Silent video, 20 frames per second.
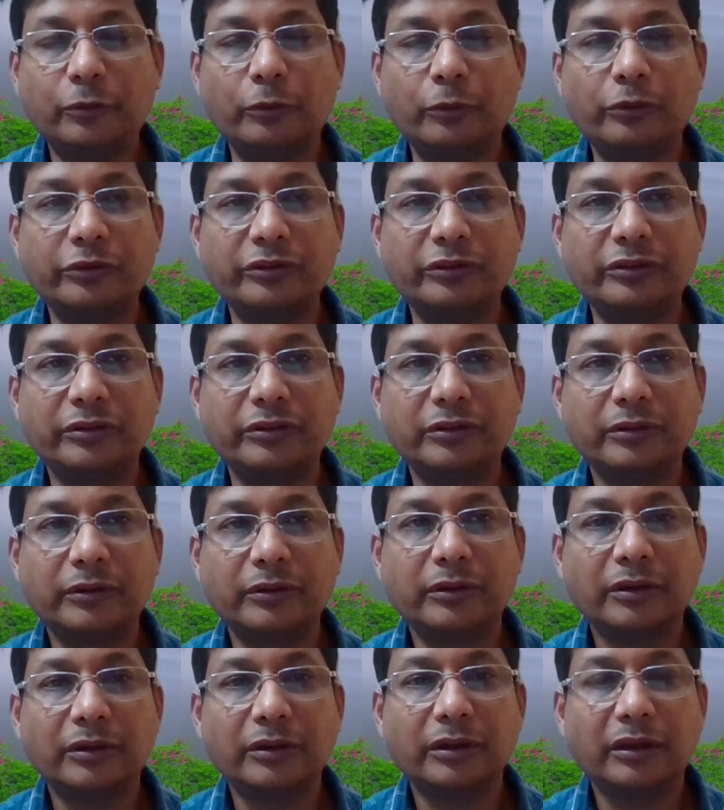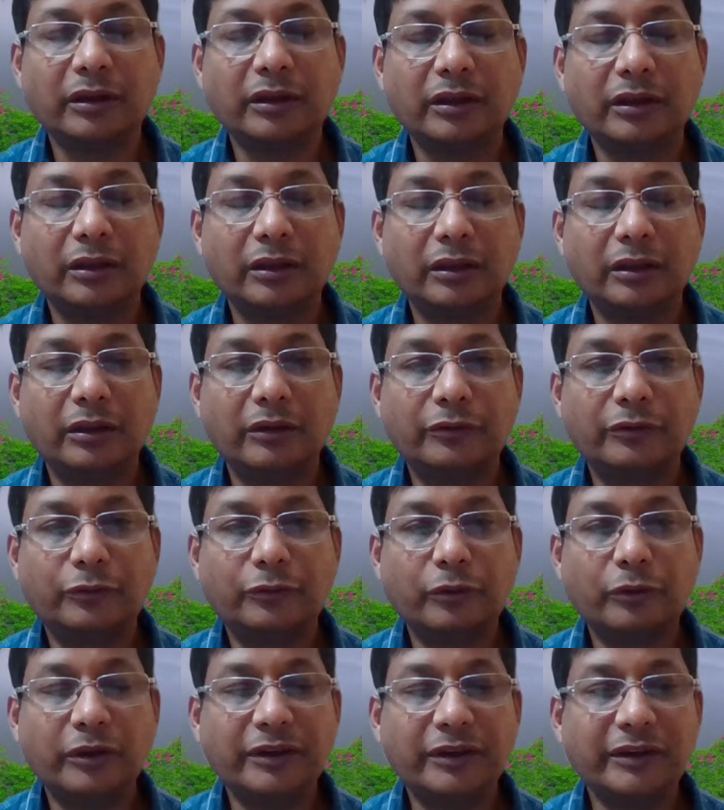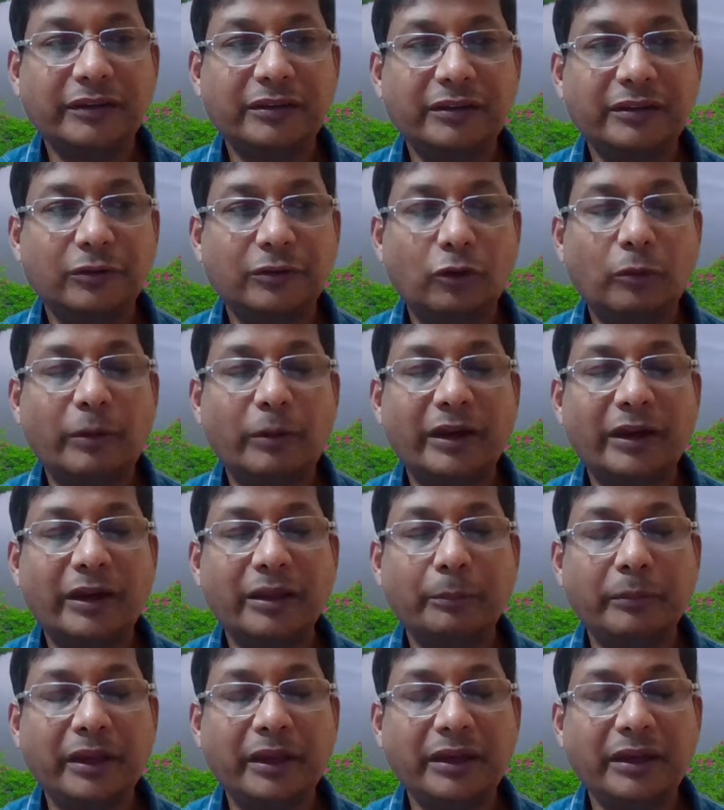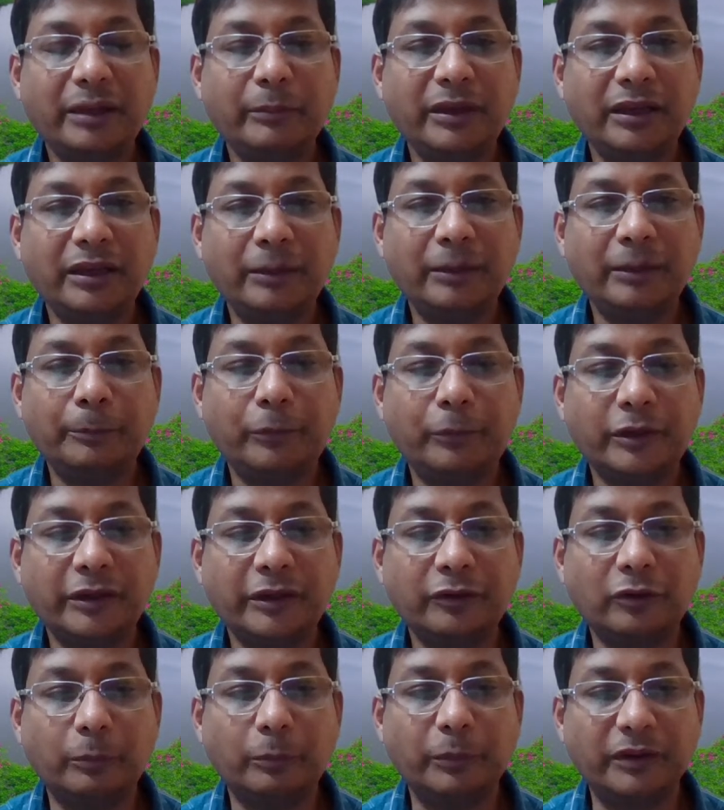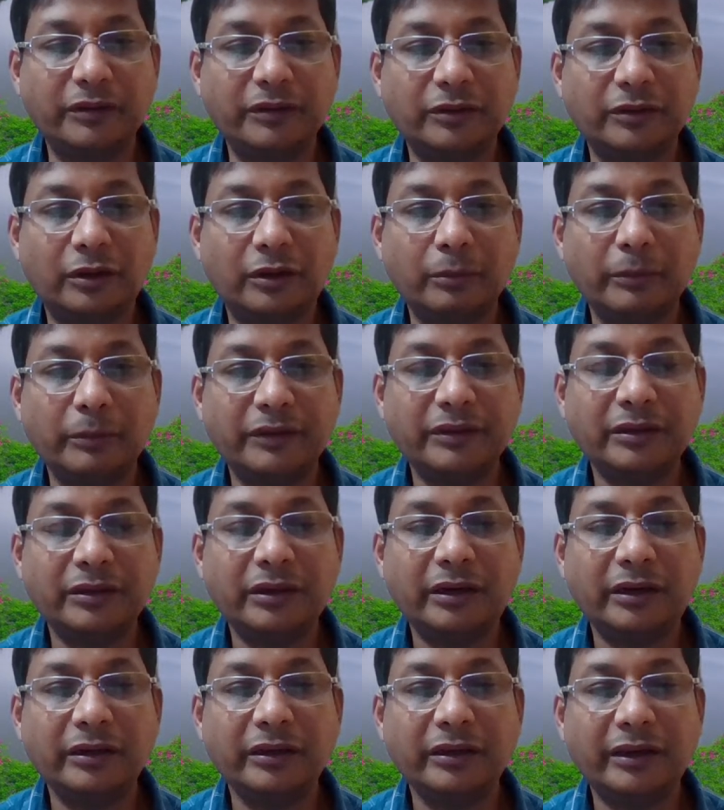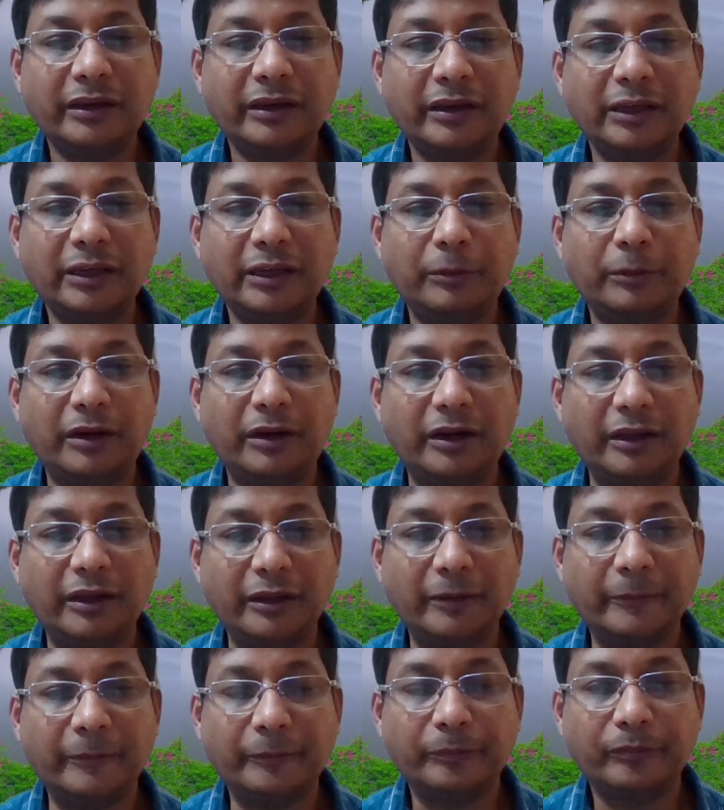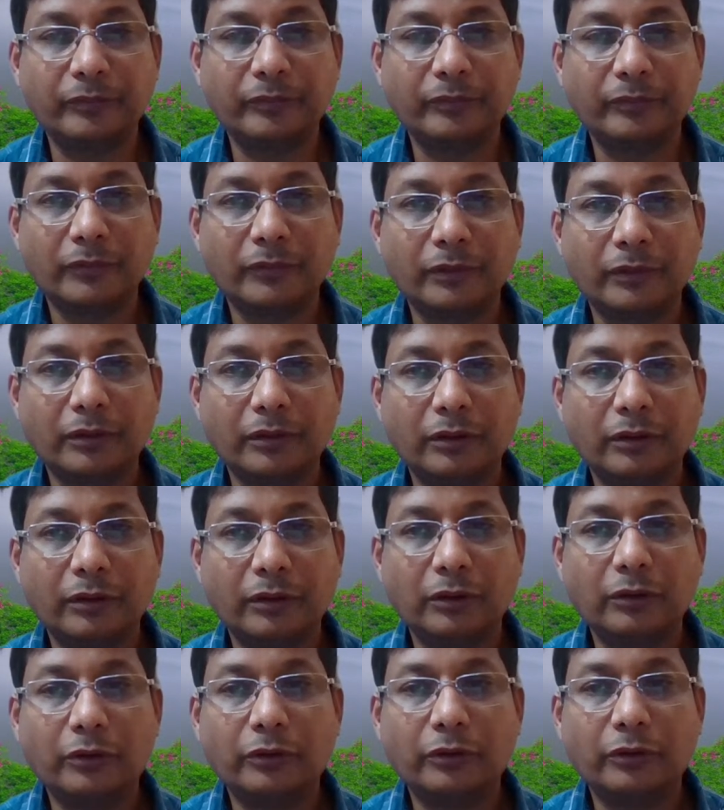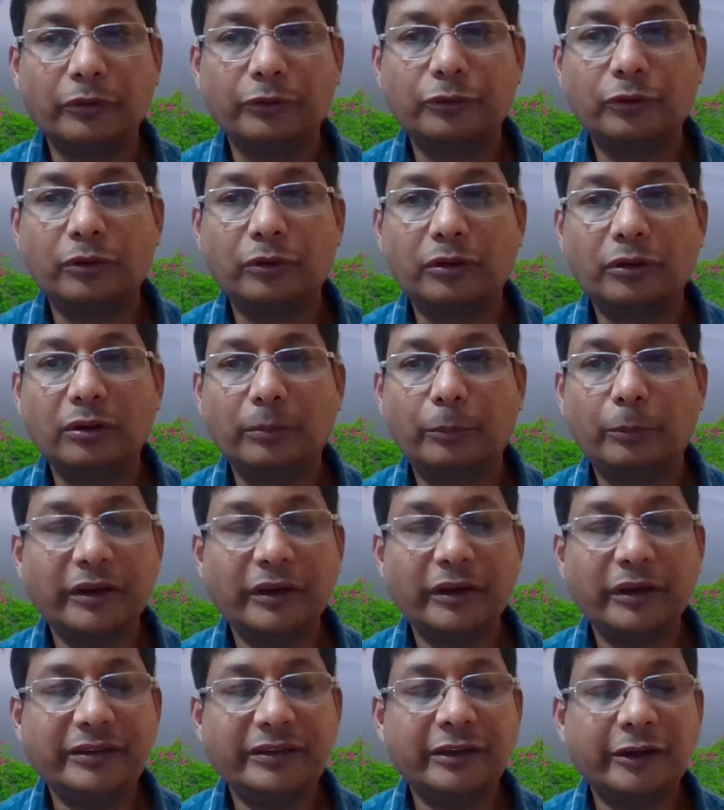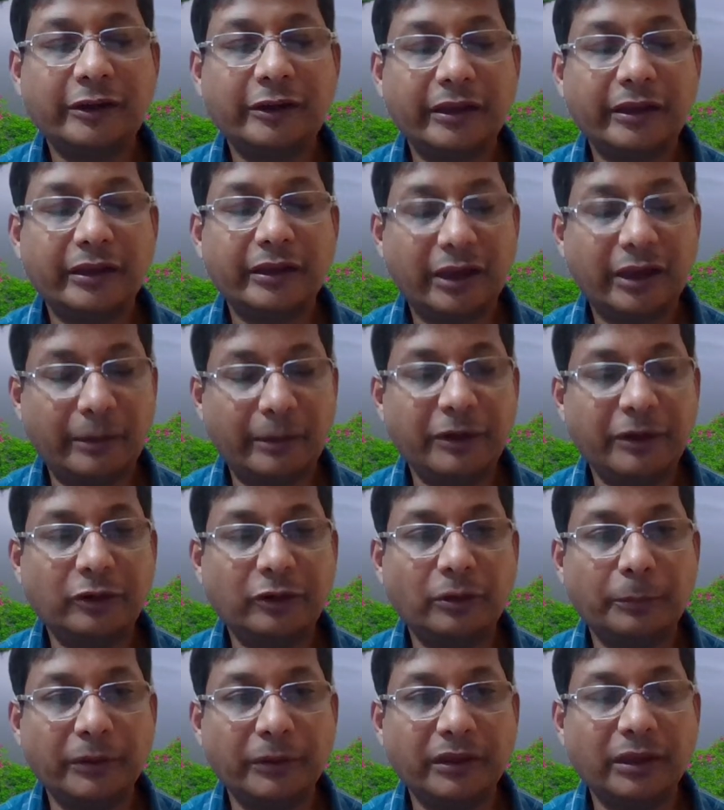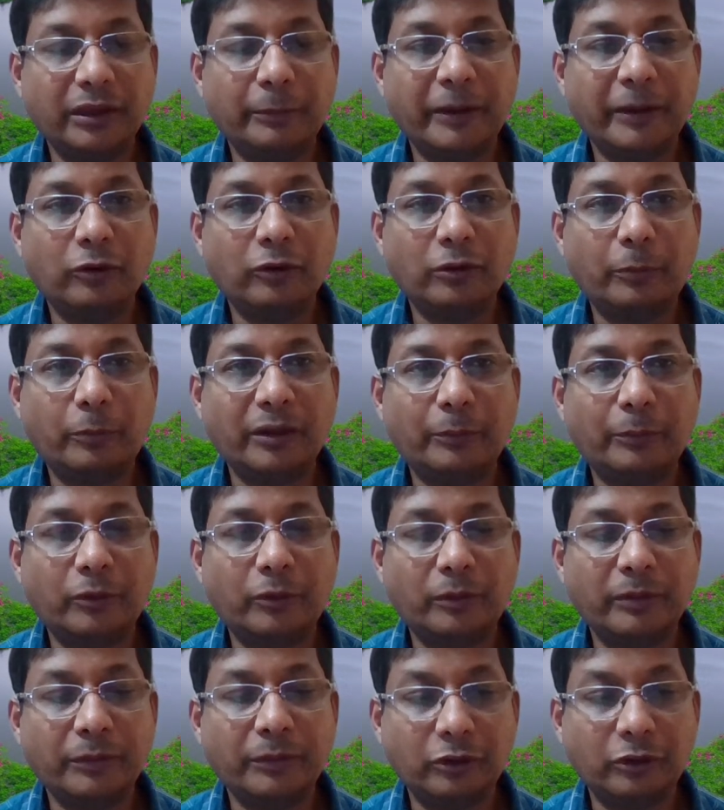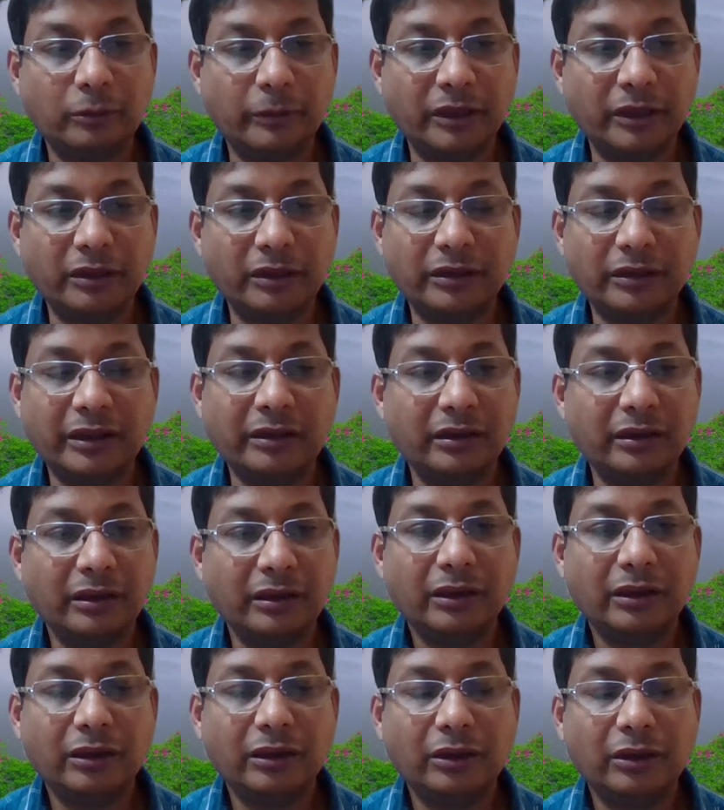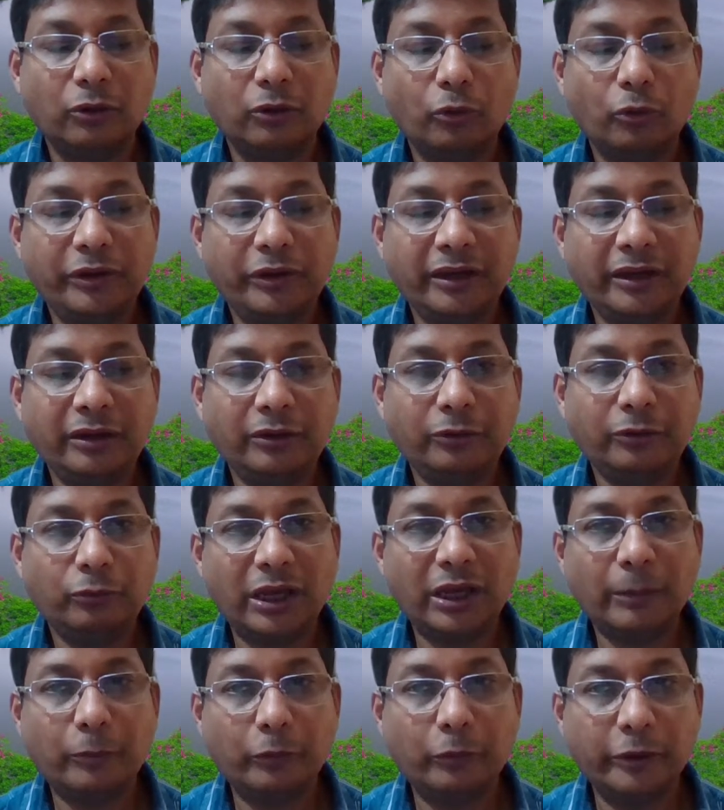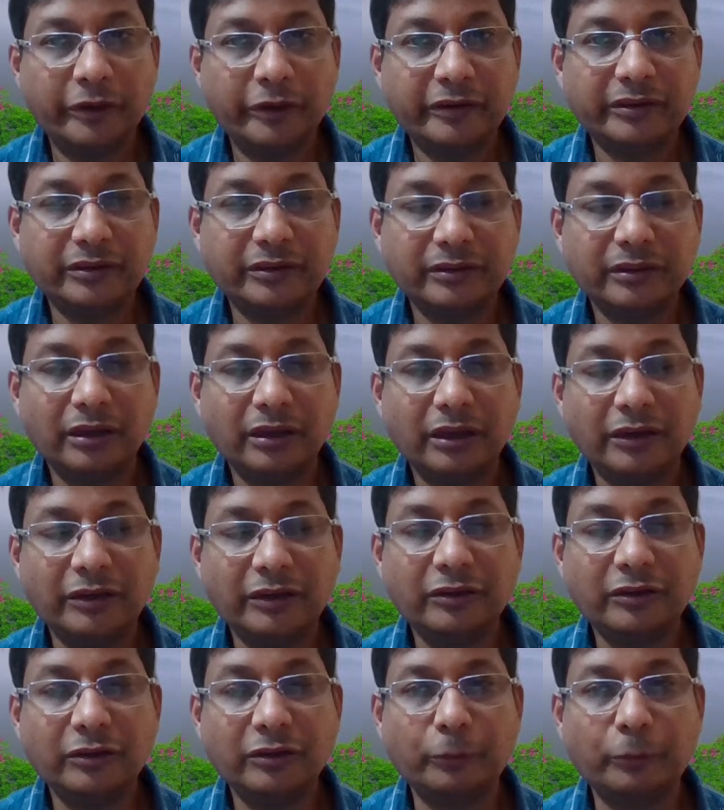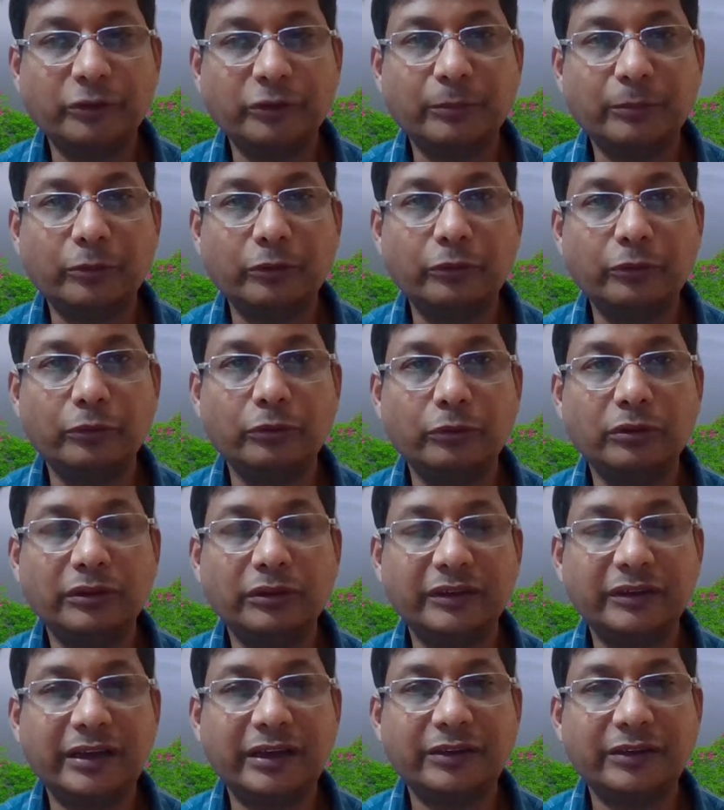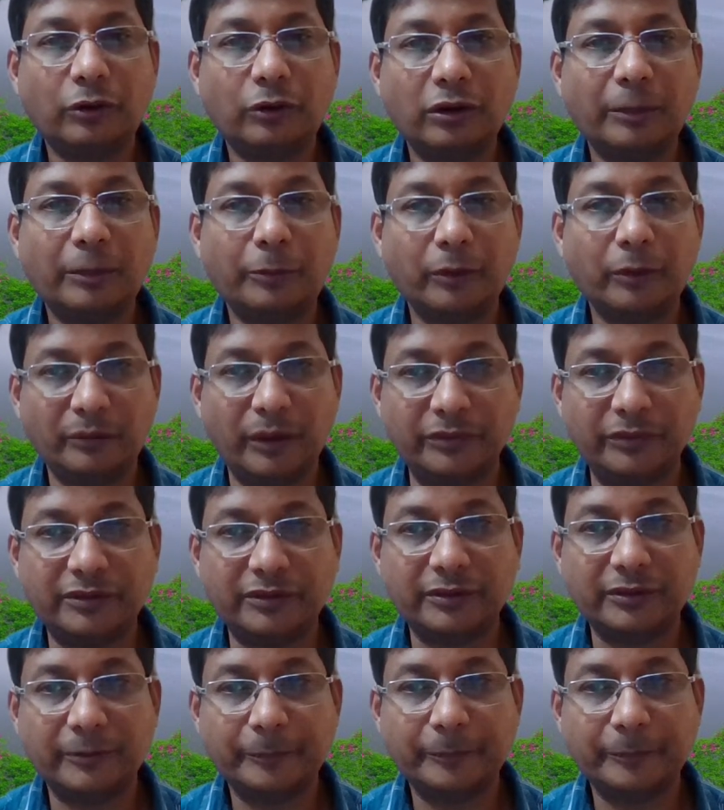So if you see the syllabus of this course, so it is covering many important topics on machine learning and the deep learning. So for each and every topic, if I go for the problem solving, then within 12 weeks, it is not possible to discuss all the problems.